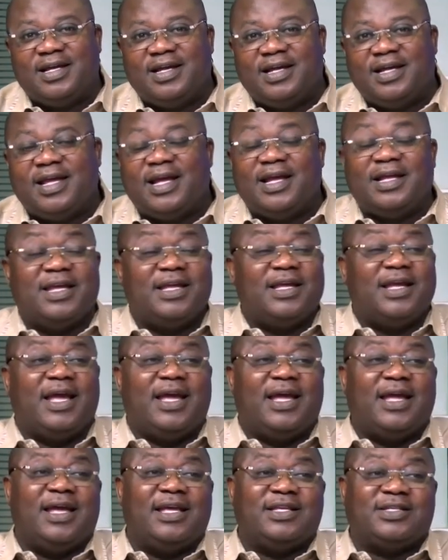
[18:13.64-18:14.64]

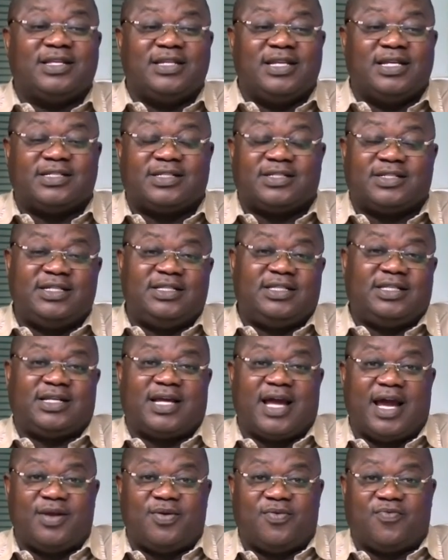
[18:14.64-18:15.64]
The street
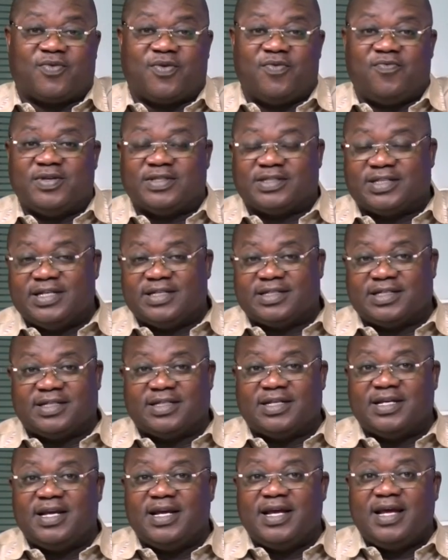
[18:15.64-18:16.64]
kind of conversation,
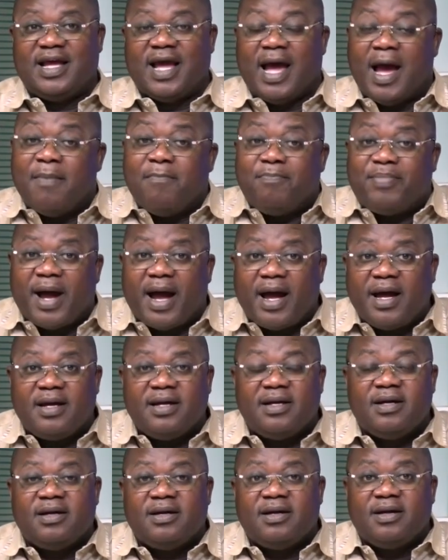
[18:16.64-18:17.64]
ampa.
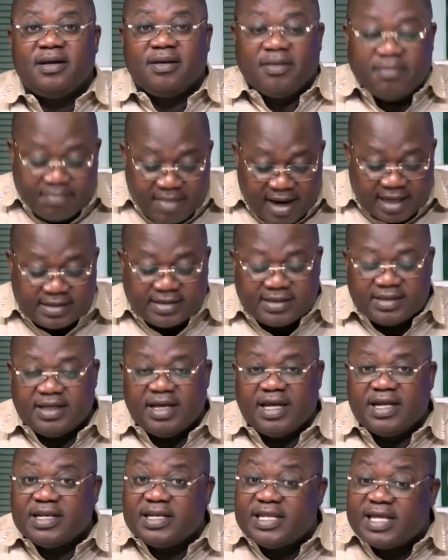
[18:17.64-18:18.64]
But
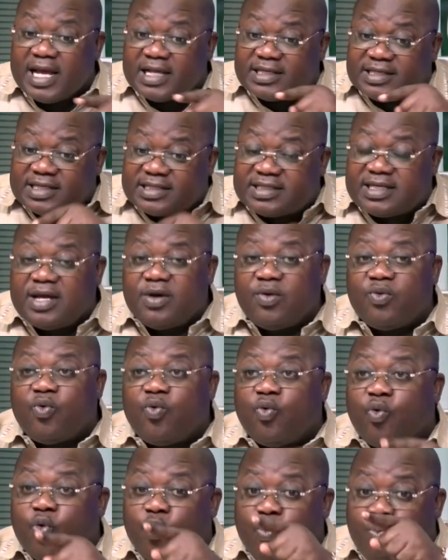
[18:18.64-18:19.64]
the SS
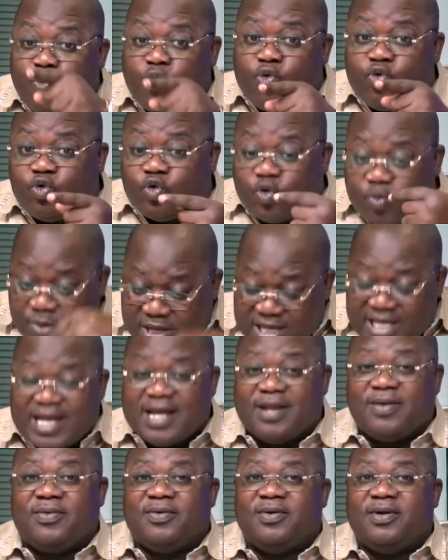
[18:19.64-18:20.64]
want to be here.
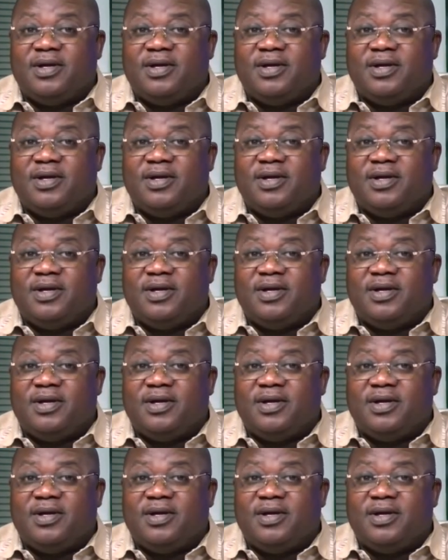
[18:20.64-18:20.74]
No,